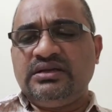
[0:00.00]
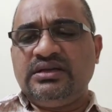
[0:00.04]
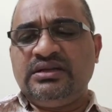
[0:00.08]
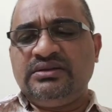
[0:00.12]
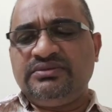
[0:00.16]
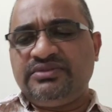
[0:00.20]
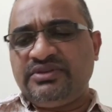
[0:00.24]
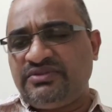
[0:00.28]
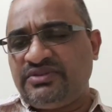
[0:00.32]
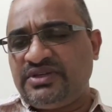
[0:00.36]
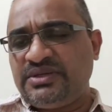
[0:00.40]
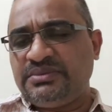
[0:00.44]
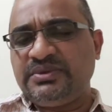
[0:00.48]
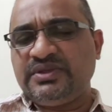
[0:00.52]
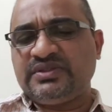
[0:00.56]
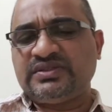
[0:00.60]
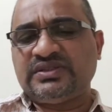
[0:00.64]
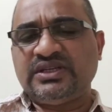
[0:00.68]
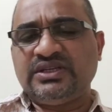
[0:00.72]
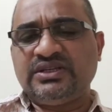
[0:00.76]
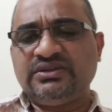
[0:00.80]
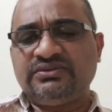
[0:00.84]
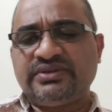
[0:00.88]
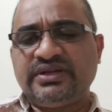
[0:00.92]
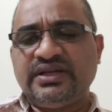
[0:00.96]
In
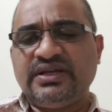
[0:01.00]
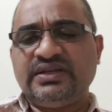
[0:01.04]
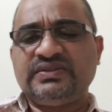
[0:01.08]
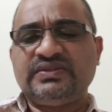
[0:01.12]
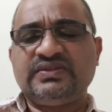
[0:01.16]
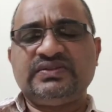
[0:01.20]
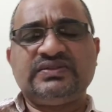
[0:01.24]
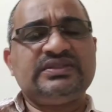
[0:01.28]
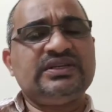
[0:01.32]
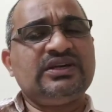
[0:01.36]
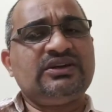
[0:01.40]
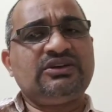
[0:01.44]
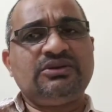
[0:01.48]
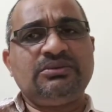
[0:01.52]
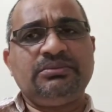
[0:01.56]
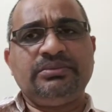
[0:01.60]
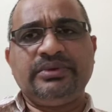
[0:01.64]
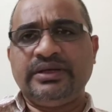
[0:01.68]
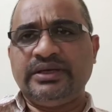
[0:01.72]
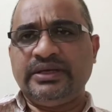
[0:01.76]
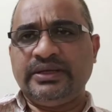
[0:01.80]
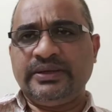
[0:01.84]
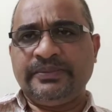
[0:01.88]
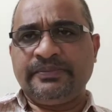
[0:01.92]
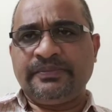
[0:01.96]
50% of cases there will
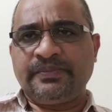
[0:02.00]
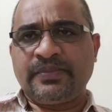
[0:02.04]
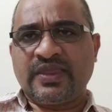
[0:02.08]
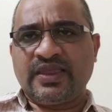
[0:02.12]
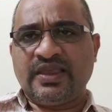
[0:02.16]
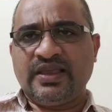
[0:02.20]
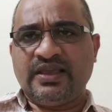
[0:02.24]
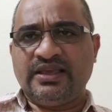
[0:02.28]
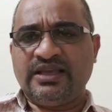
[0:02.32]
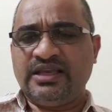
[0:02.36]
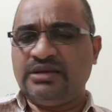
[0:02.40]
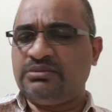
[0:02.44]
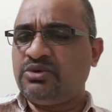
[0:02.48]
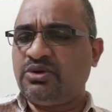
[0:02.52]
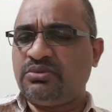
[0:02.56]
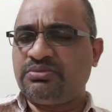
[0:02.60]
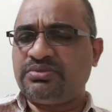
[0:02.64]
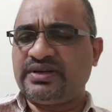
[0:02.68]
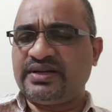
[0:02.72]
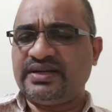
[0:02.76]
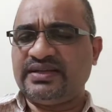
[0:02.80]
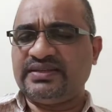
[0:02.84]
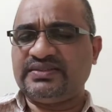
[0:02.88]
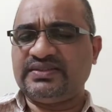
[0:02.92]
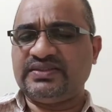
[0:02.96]
be
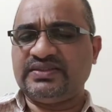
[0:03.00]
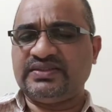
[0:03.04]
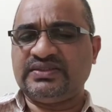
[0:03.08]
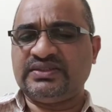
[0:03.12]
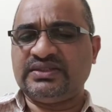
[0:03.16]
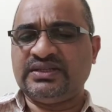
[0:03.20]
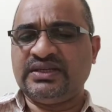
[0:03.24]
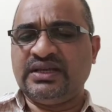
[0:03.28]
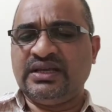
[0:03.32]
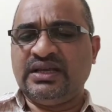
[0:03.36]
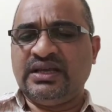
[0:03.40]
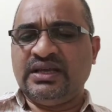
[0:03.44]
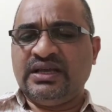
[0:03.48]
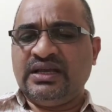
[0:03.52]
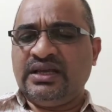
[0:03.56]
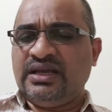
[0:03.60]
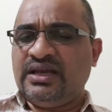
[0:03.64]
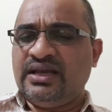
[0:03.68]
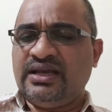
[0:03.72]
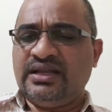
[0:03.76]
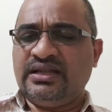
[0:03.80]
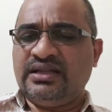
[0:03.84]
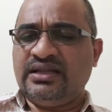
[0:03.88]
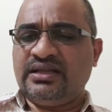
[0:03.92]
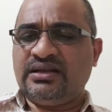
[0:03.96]
hemoptysis.
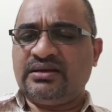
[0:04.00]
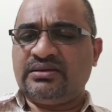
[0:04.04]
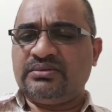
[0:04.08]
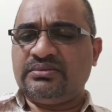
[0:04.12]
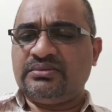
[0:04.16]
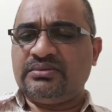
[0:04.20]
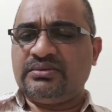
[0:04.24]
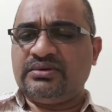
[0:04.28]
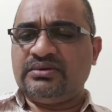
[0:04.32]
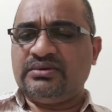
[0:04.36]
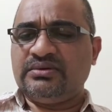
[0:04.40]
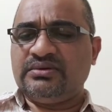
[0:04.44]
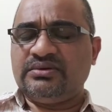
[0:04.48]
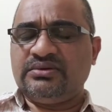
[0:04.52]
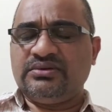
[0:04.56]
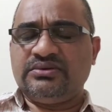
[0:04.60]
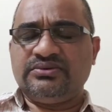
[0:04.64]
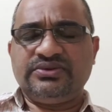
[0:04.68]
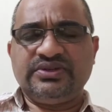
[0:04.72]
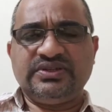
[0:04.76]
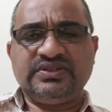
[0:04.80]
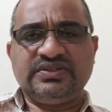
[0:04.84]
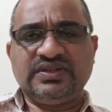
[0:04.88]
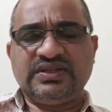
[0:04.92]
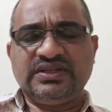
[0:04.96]
Another
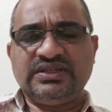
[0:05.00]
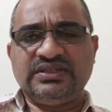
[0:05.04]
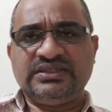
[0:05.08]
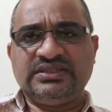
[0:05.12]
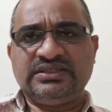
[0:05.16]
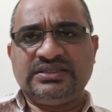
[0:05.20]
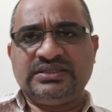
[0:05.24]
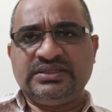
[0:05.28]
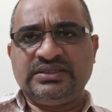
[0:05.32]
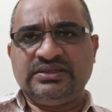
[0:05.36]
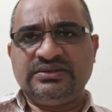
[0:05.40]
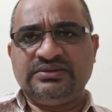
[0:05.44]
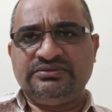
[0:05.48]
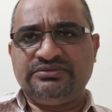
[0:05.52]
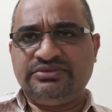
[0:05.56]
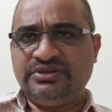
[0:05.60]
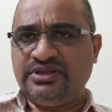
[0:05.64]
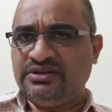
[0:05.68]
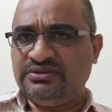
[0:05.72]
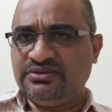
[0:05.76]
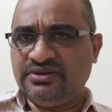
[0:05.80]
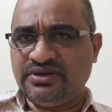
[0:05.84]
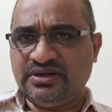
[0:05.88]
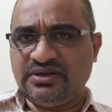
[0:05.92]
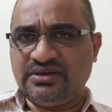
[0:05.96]
feature is
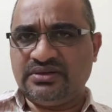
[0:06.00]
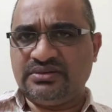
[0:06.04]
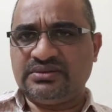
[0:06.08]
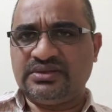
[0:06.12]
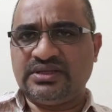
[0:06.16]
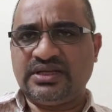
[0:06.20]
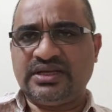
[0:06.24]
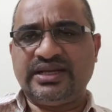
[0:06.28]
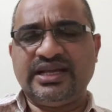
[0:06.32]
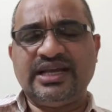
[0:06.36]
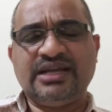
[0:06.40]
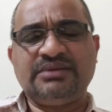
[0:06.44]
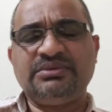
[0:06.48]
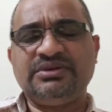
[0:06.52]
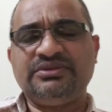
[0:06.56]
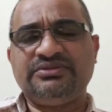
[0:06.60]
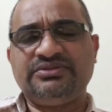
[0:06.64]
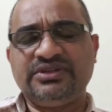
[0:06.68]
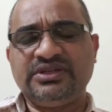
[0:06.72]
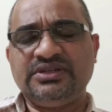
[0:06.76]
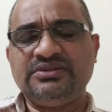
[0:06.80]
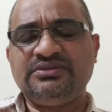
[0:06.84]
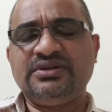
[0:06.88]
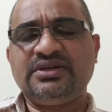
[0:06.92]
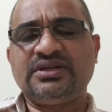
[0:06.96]
fever. There can be
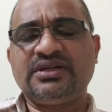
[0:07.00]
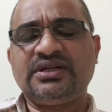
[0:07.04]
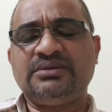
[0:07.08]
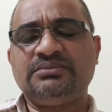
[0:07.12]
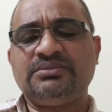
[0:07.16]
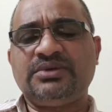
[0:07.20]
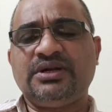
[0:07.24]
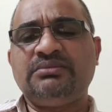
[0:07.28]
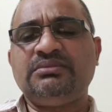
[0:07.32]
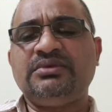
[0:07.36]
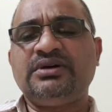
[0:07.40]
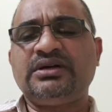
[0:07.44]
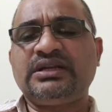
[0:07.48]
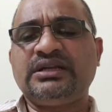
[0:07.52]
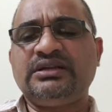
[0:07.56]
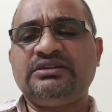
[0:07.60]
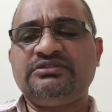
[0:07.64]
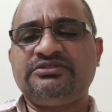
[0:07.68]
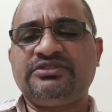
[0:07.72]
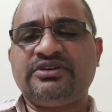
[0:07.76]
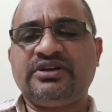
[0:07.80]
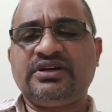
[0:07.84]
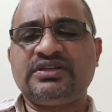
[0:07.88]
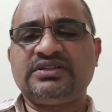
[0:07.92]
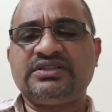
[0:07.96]
fever in pulmonary
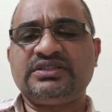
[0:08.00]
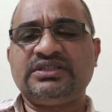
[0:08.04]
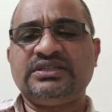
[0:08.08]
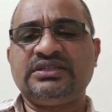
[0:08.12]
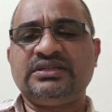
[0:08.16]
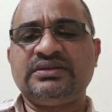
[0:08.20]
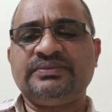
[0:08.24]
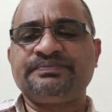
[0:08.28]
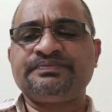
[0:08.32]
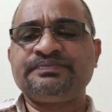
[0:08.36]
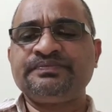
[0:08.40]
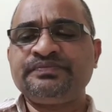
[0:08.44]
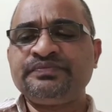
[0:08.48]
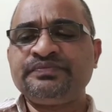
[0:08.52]
infarction.